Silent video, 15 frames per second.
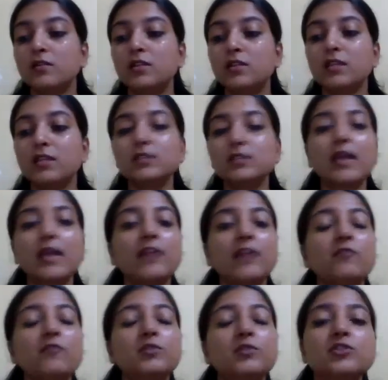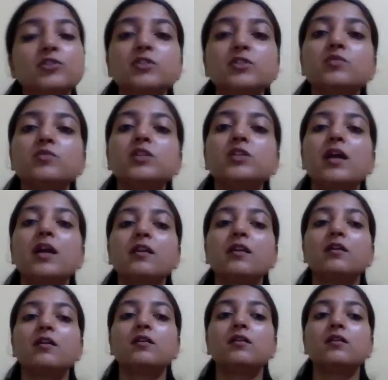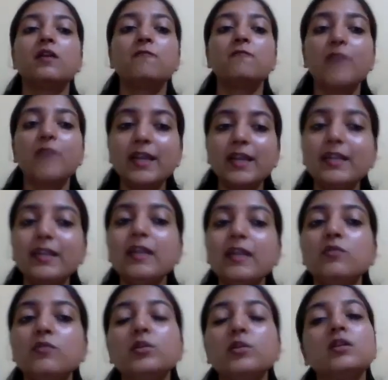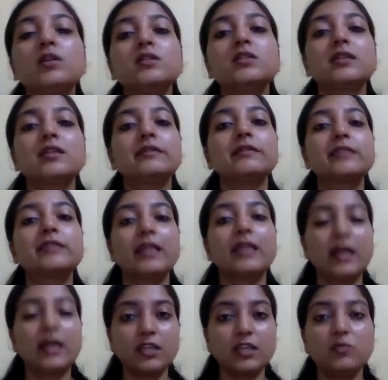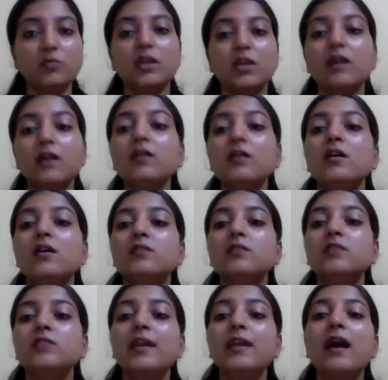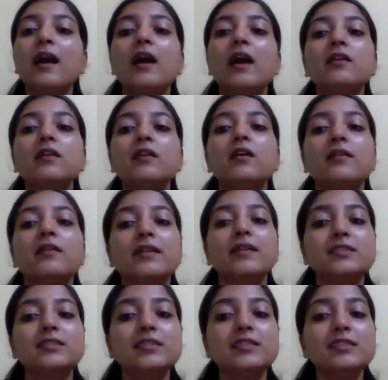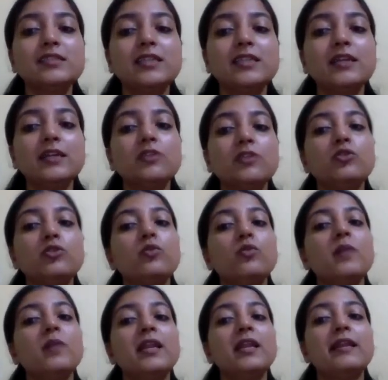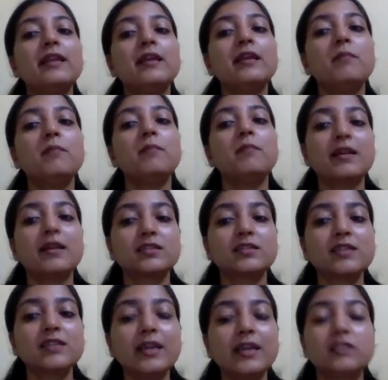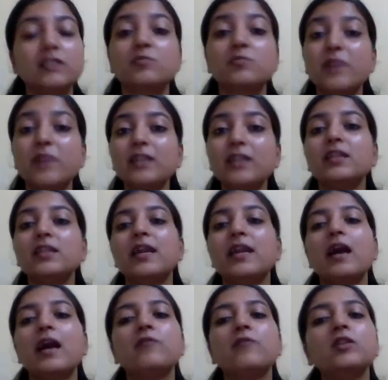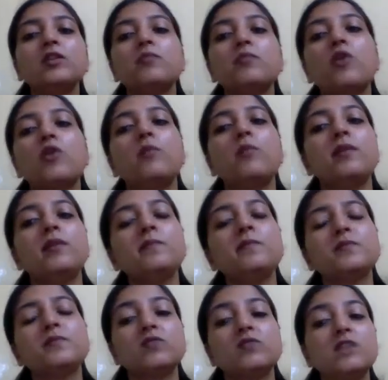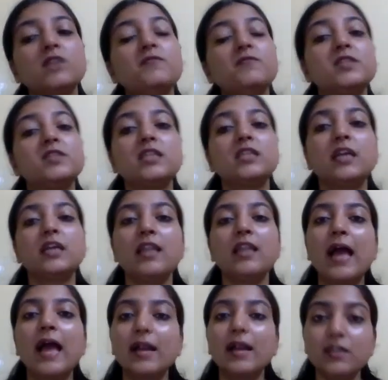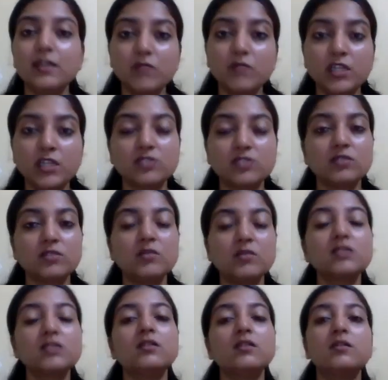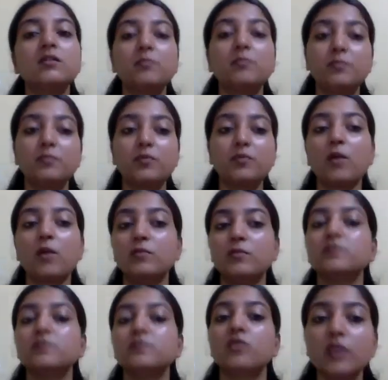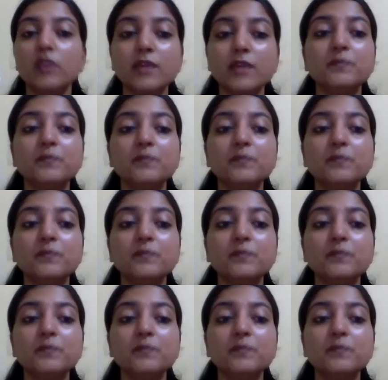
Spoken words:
these kind of persons which are affected with the sickle cell anemia, they are resistant to malarial parasites, but they are having the problem with the physical activities or the muscular problem. Okay,